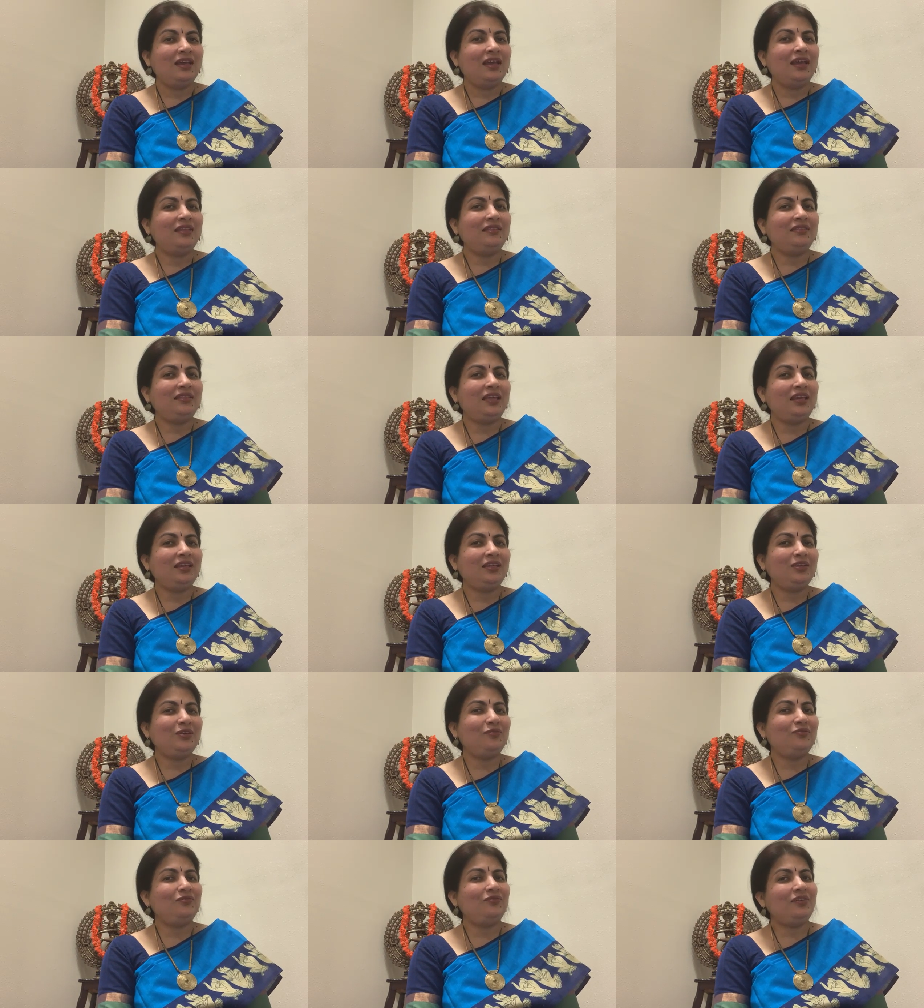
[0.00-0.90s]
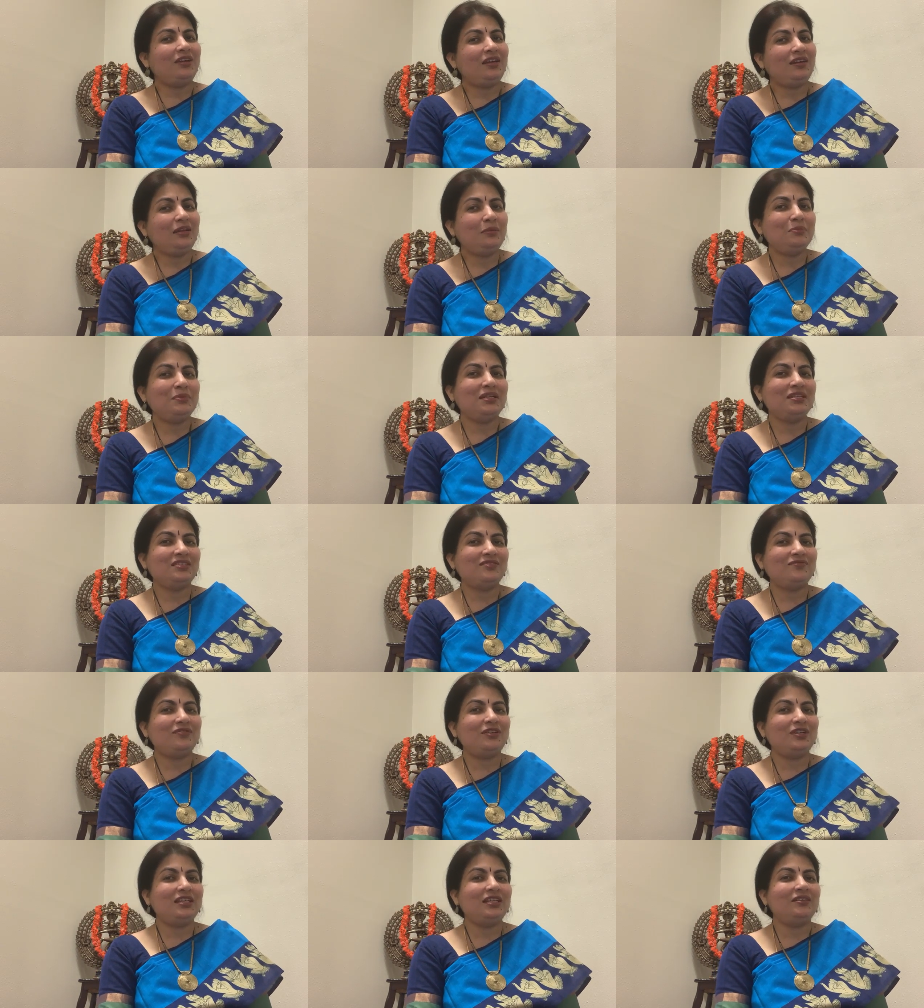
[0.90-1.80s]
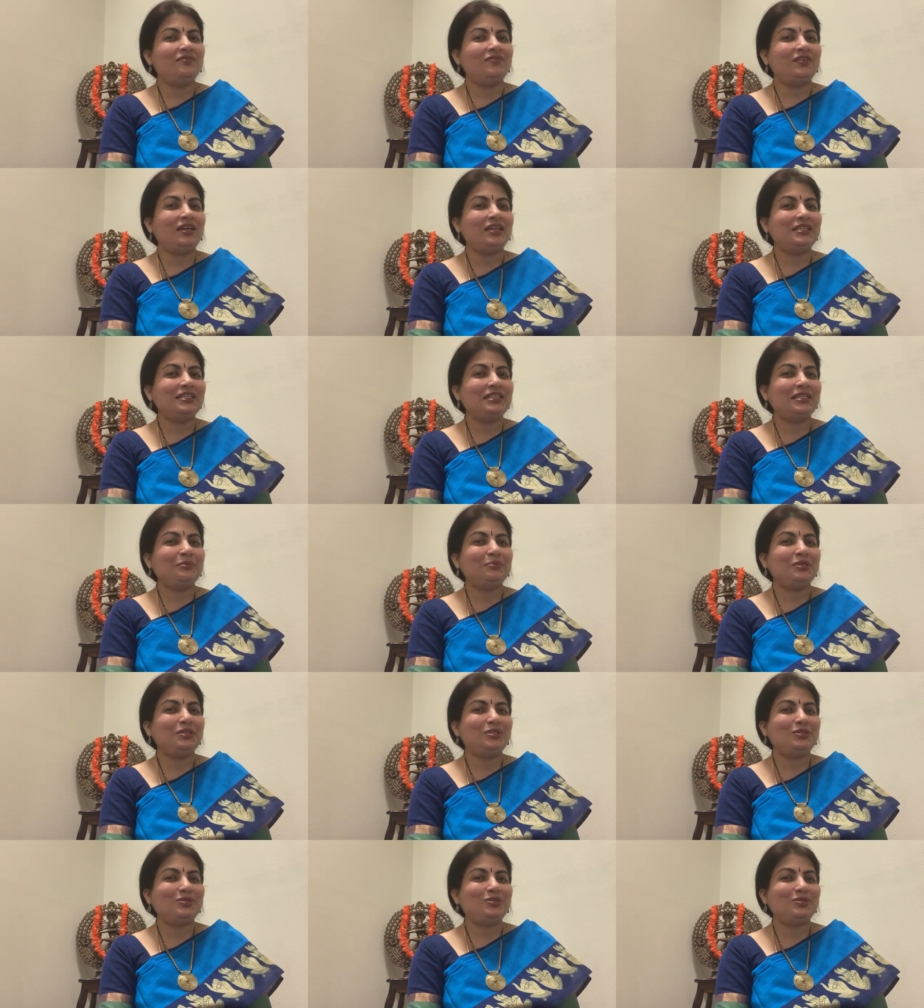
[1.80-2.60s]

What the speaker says: And thank you very much for inviting me